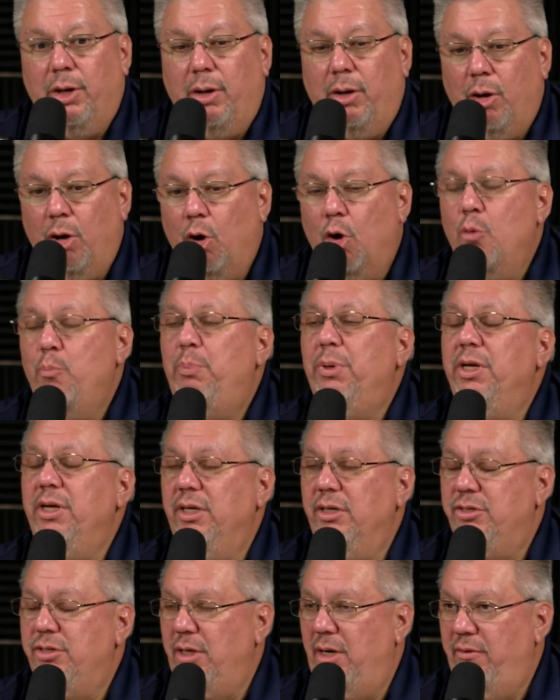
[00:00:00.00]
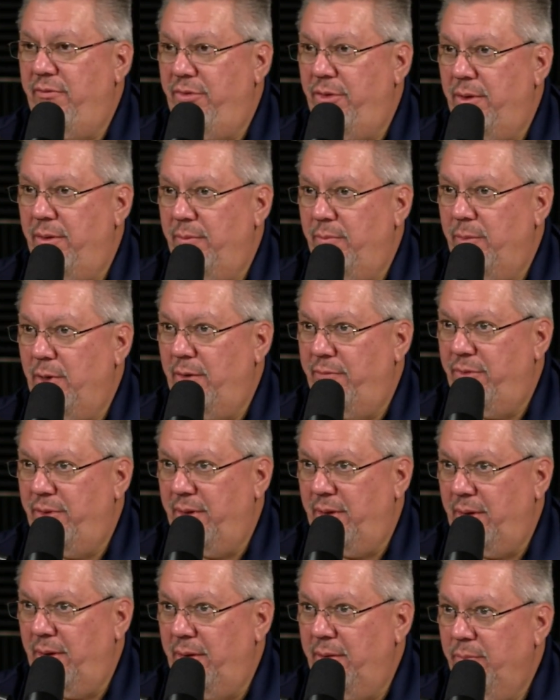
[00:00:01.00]
openness of
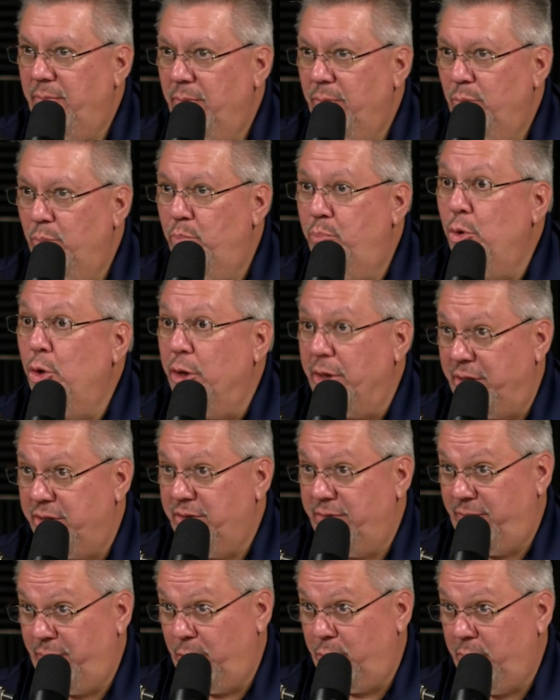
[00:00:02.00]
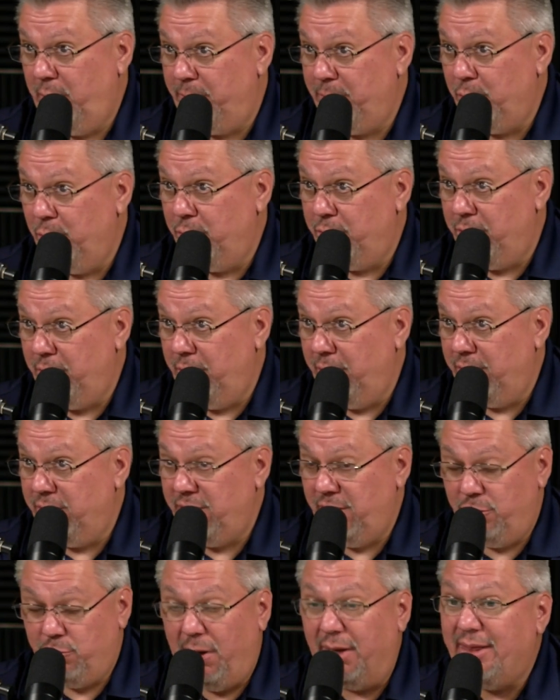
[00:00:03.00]
the books for
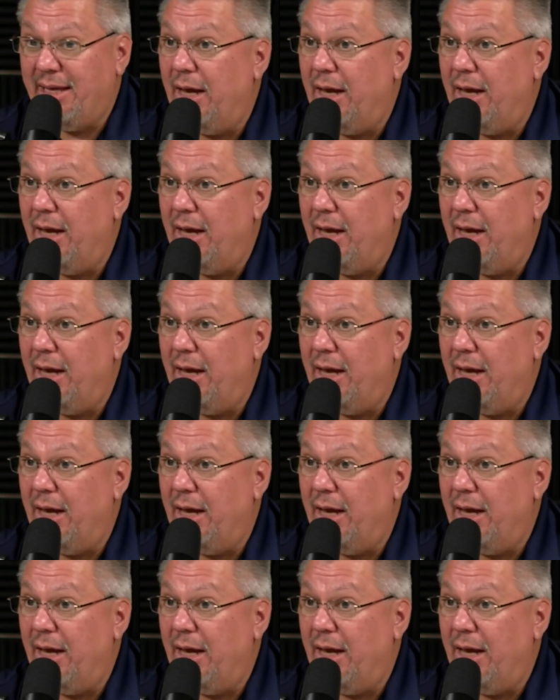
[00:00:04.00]
cryptocurrencies, right?